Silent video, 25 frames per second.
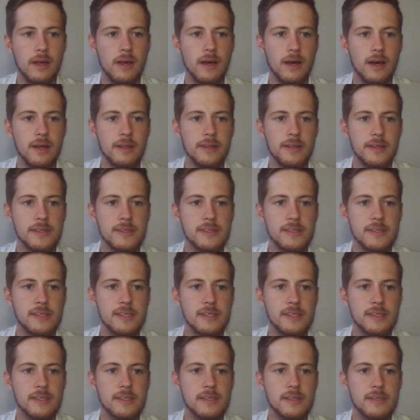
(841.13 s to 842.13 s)
and then
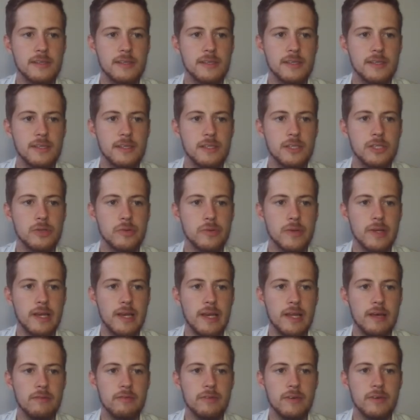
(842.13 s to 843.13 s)
16 to
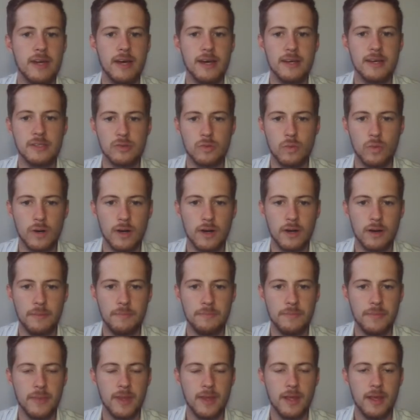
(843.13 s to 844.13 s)
11 as well.
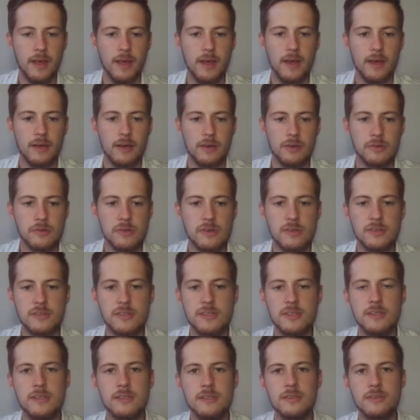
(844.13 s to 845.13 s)
You start
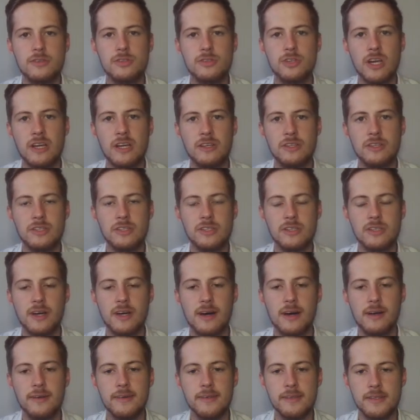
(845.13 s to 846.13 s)
seeing they're changing
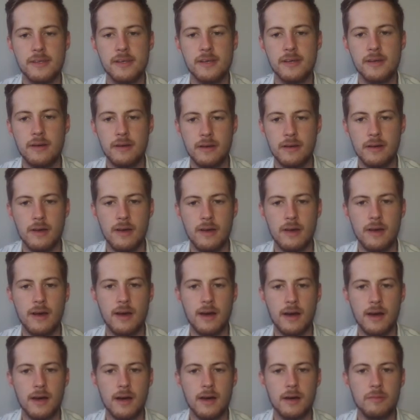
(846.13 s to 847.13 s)
colors here
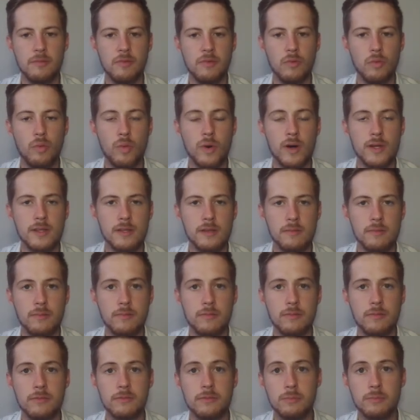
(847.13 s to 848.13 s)
for what the
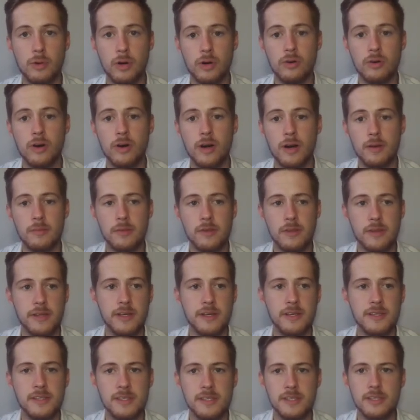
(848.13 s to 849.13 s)
program
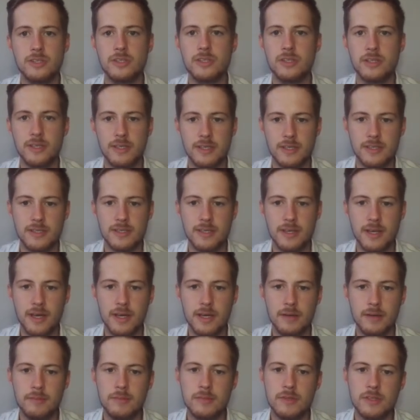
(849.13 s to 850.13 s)
thinks each thing is
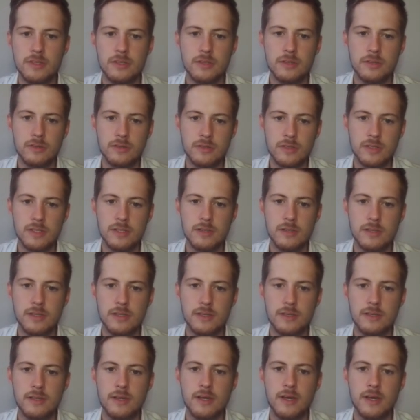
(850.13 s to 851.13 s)
named. You'll see
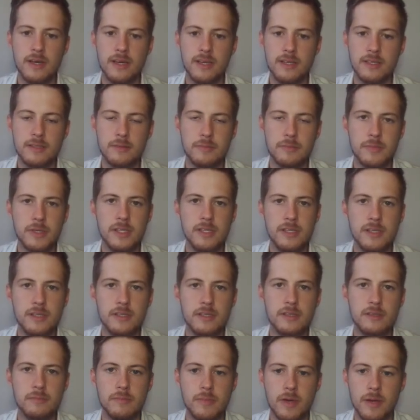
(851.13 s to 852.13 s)
the
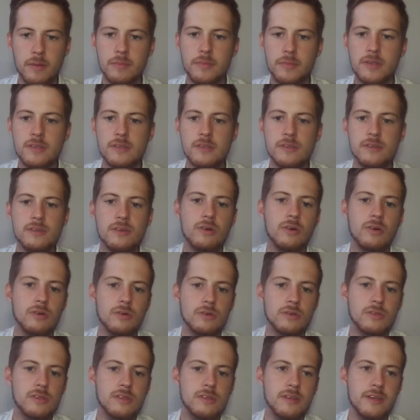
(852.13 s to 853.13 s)
intermediate members are
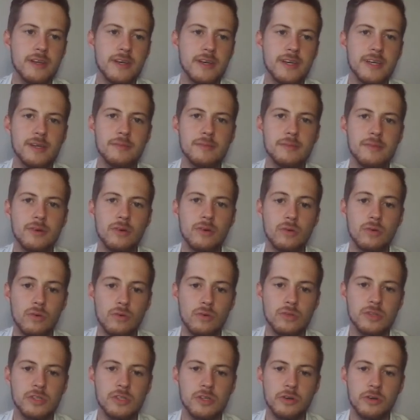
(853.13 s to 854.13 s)
also named or
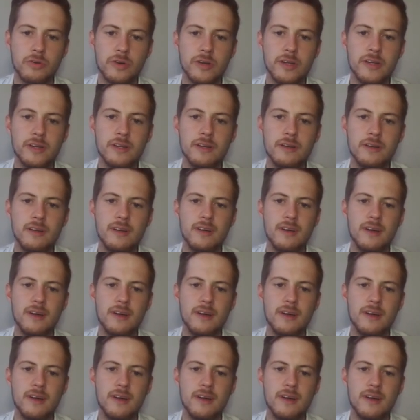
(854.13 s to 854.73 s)
also green,